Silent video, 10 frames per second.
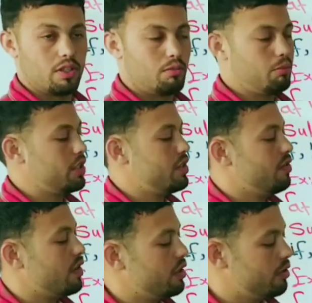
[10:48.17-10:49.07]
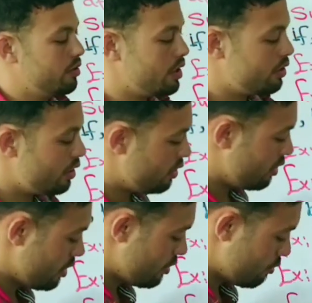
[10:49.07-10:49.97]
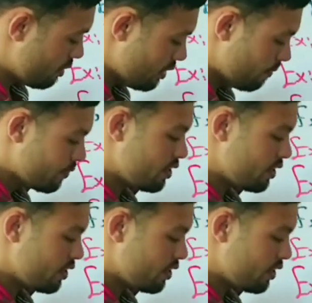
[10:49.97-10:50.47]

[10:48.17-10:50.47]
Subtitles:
But if I write it this way,